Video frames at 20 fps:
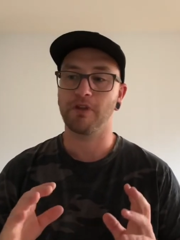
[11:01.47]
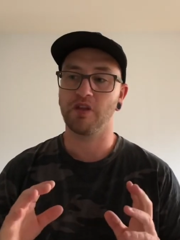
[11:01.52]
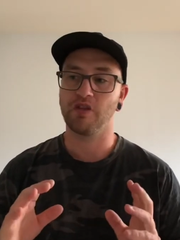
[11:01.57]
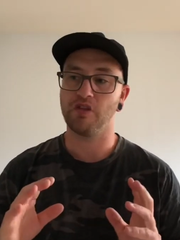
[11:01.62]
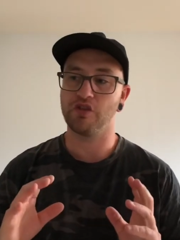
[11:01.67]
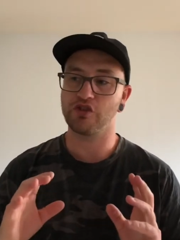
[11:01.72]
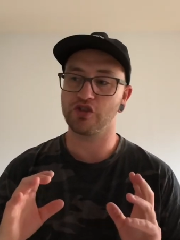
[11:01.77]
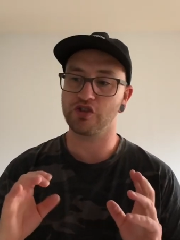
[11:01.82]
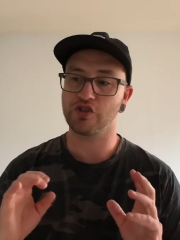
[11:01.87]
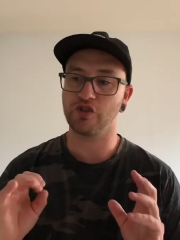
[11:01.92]

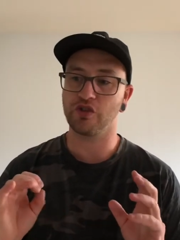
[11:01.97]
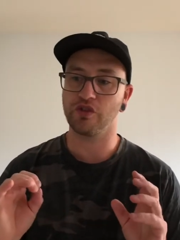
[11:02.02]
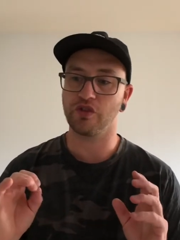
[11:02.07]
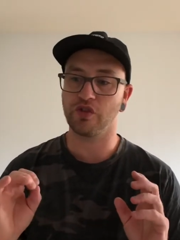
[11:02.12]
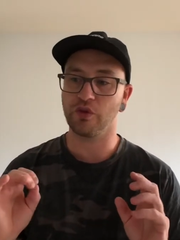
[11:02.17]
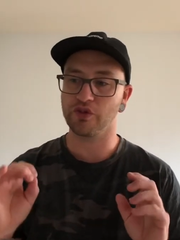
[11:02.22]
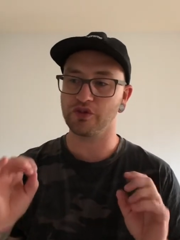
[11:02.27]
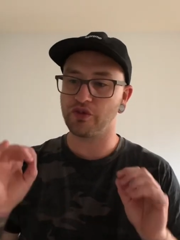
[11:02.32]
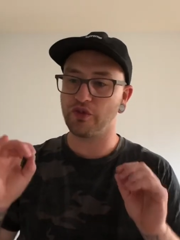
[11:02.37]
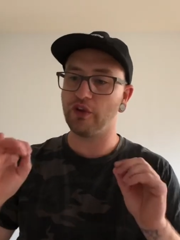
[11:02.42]
There's just
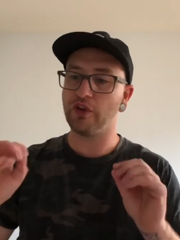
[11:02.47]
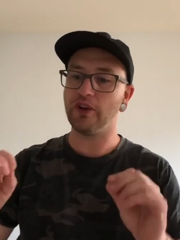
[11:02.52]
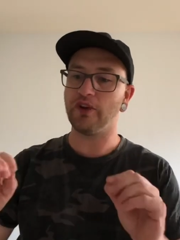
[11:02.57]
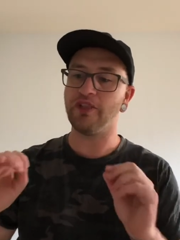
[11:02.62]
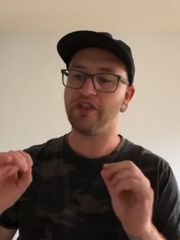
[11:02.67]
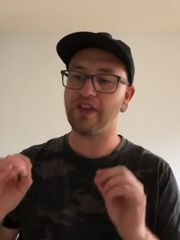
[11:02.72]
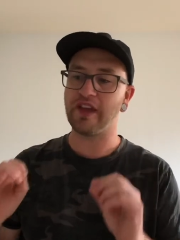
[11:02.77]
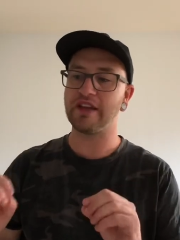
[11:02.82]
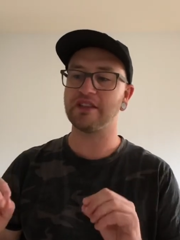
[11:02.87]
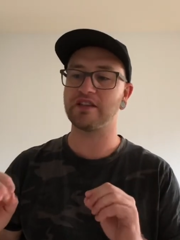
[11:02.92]
those little
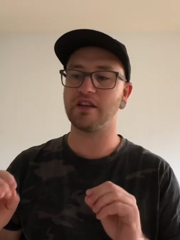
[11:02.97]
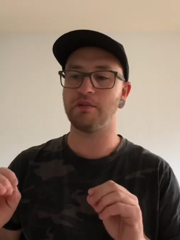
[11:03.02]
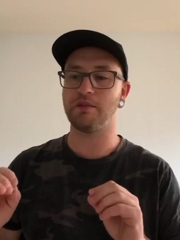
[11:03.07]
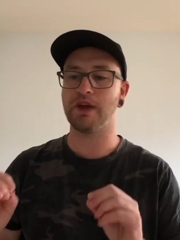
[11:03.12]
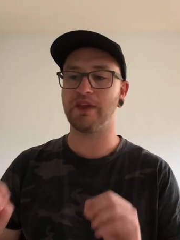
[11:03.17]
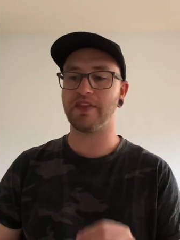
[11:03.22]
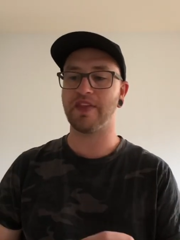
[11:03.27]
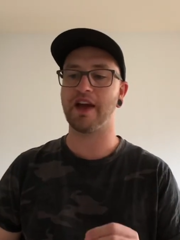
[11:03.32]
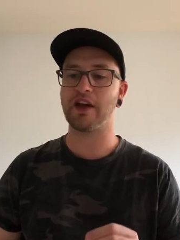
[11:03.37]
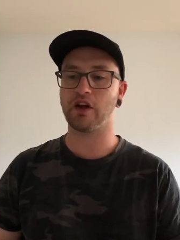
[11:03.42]
things that
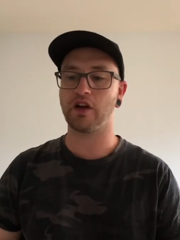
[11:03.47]
make that